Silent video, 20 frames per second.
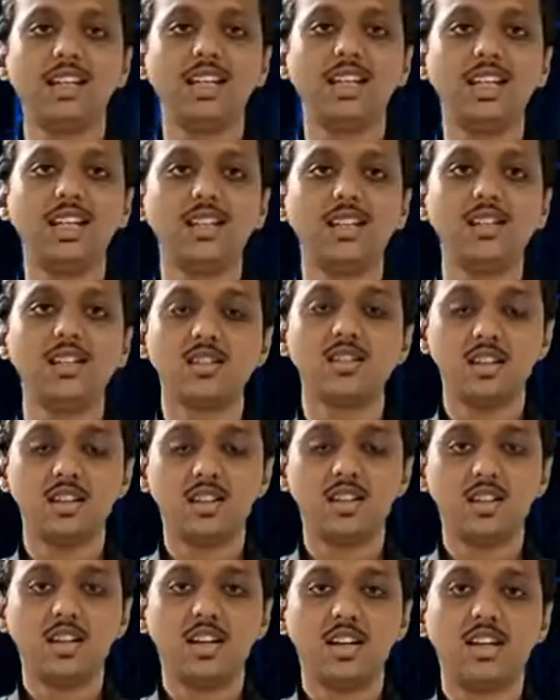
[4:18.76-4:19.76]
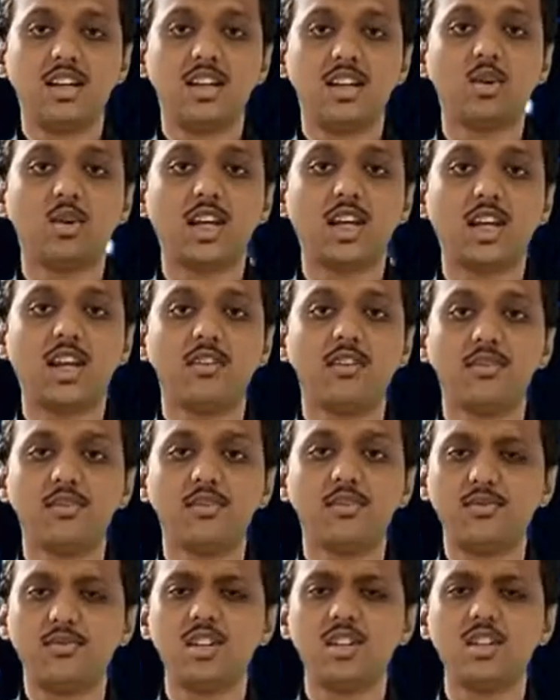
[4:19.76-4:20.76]
is, okay,
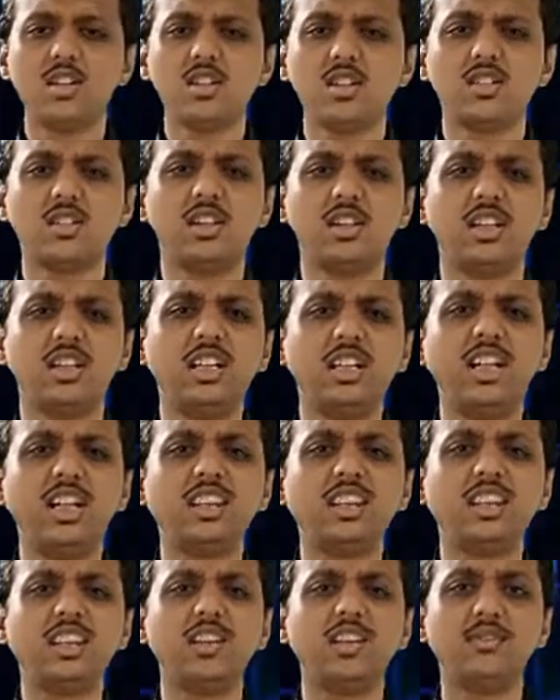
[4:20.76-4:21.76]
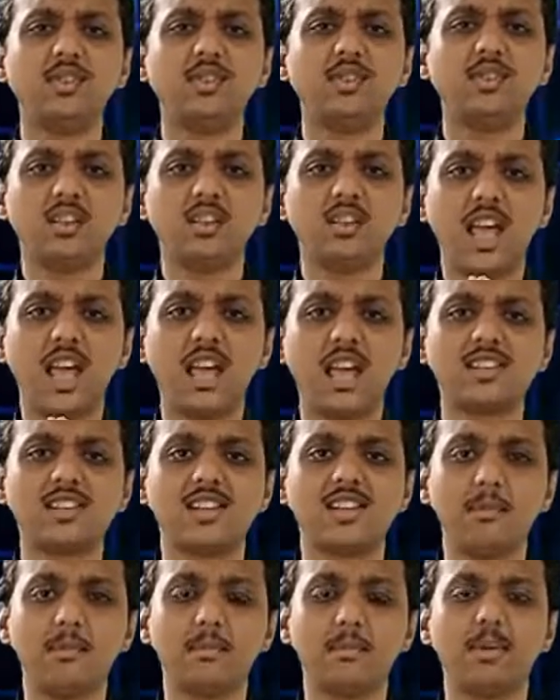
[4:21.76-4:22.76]
just read the
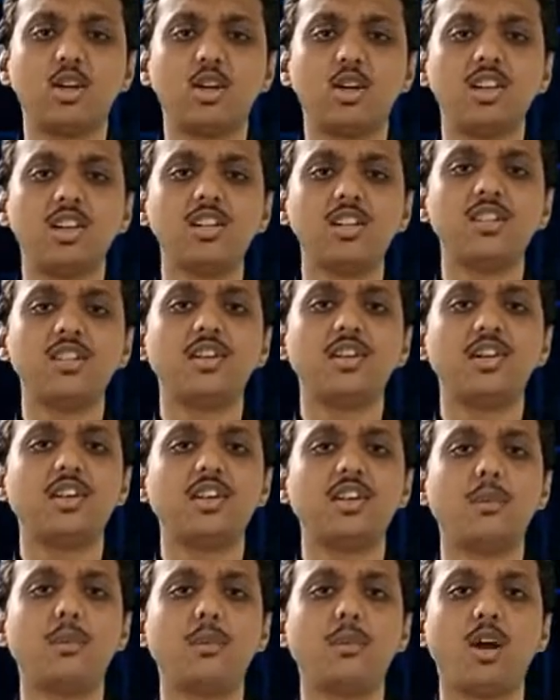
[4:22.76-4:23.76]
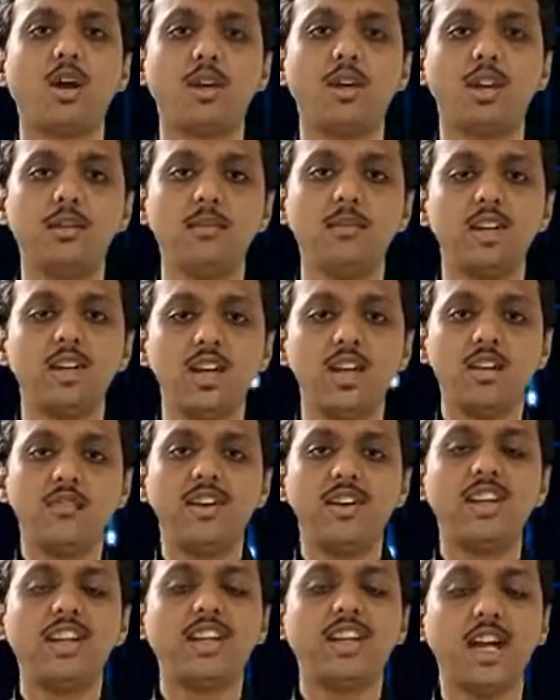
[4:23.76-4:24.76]
example or just read the problem
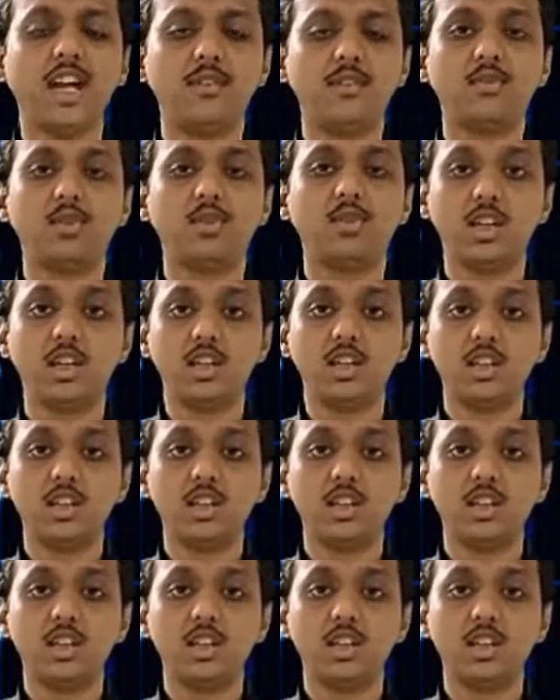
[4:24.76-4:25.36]
very carefully.